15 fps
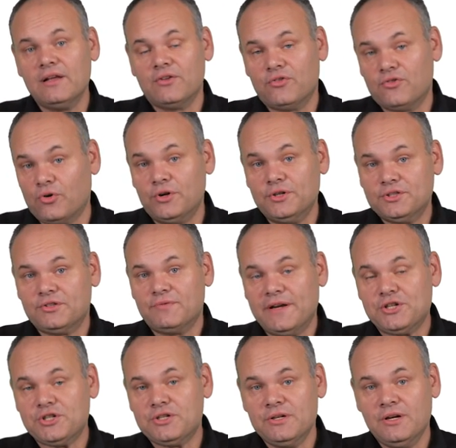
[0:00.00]
third
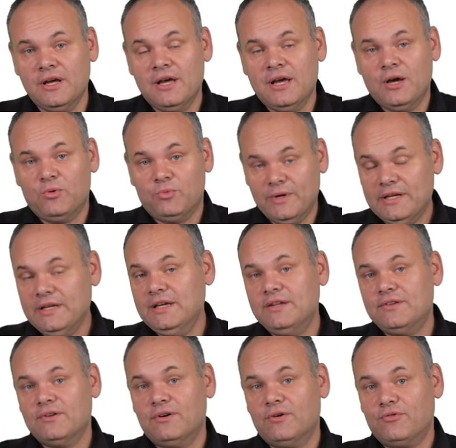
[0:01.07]
question. We
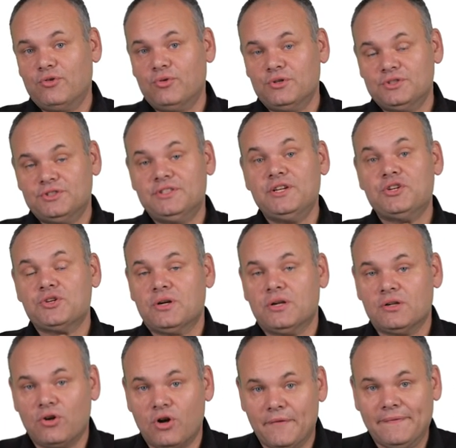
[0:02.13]
need, of course,
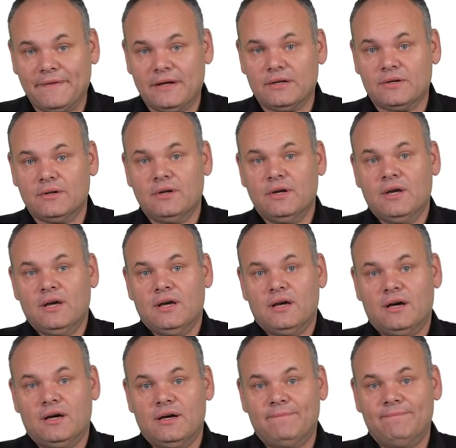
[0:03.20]
digital content.
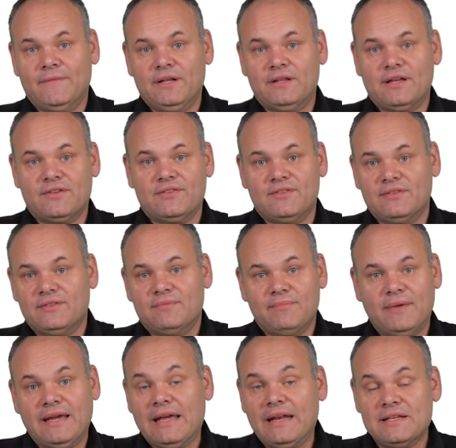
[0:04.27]
It doesn't
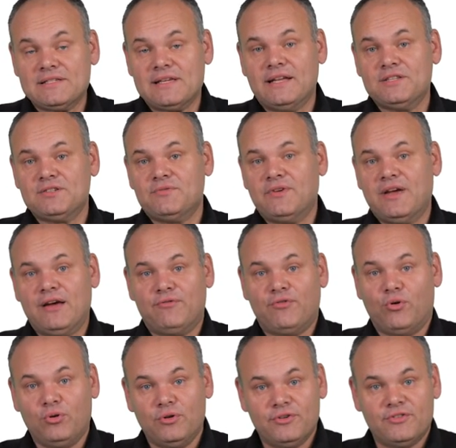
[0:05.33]
make any sense if you have
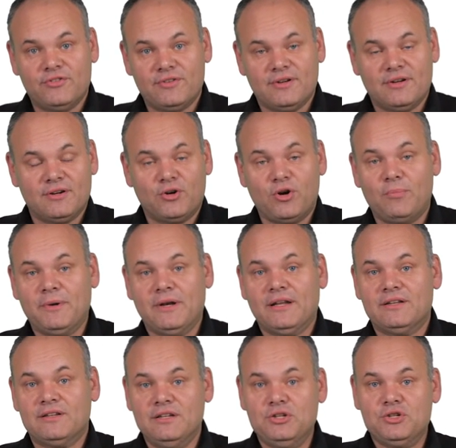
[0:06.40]
all these
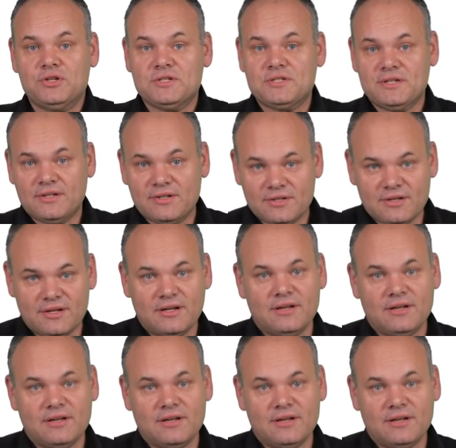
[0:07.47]
competent teachers and